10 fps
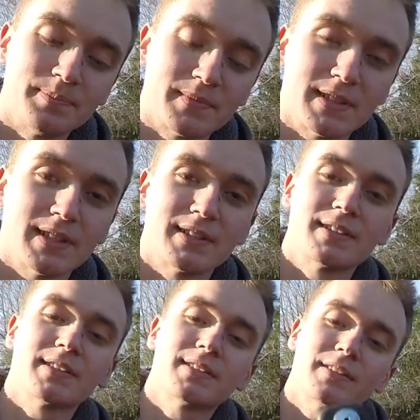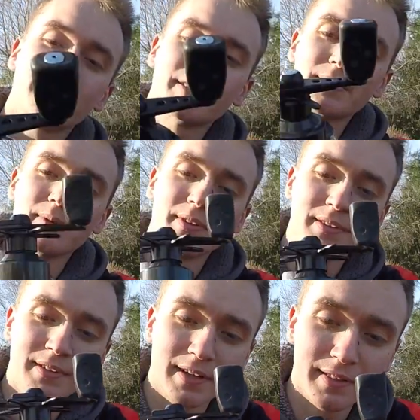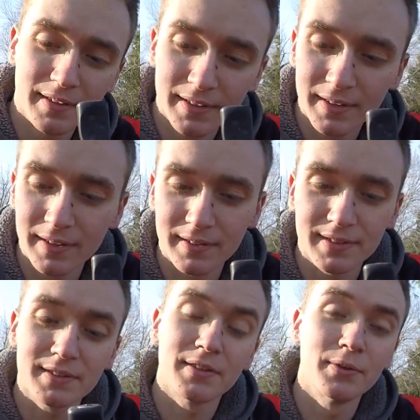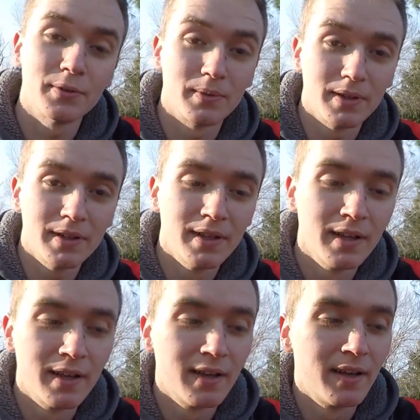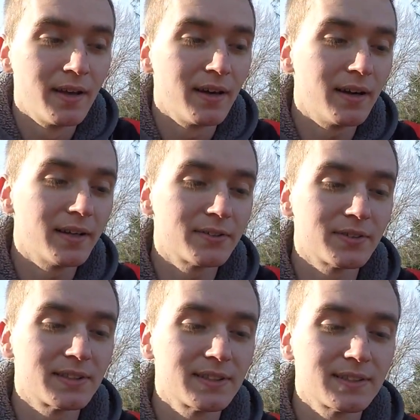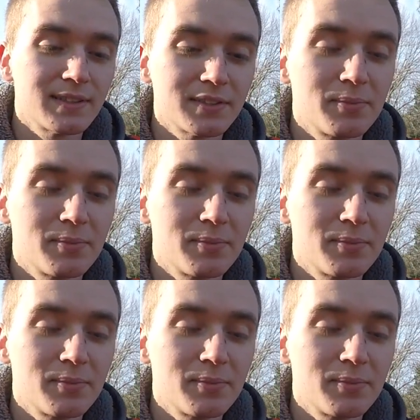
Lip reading: It's a 6'3" to 1, I think, 6'2" to 1. It's on a 6'6"